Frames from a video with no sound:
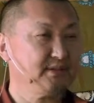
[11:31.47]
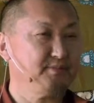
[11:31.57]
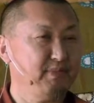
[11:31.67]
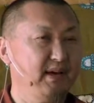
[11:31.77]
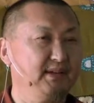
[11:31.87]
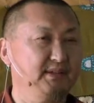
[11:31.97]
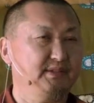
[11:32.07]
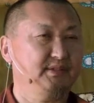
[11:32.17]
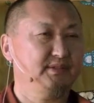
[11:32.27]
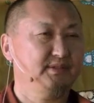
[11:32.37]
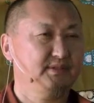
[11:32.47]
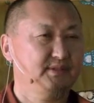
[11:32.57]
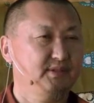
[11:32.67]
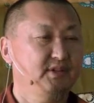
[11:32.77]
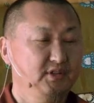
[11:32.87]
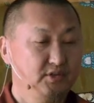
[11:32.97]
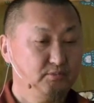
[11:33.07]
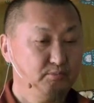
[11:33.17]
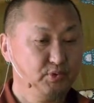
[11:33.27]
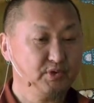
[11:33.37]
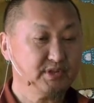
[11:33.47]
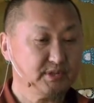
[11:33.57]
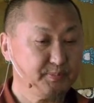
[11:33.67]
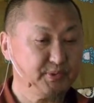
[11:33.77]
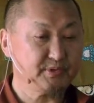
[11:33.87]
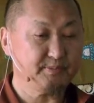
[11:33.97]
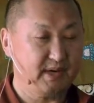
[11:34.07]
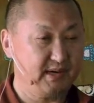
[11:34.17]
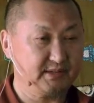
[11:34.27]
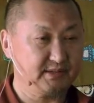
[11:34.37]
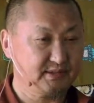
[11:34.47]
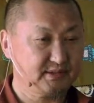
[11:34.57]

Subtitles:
the mind, body, speech, mind.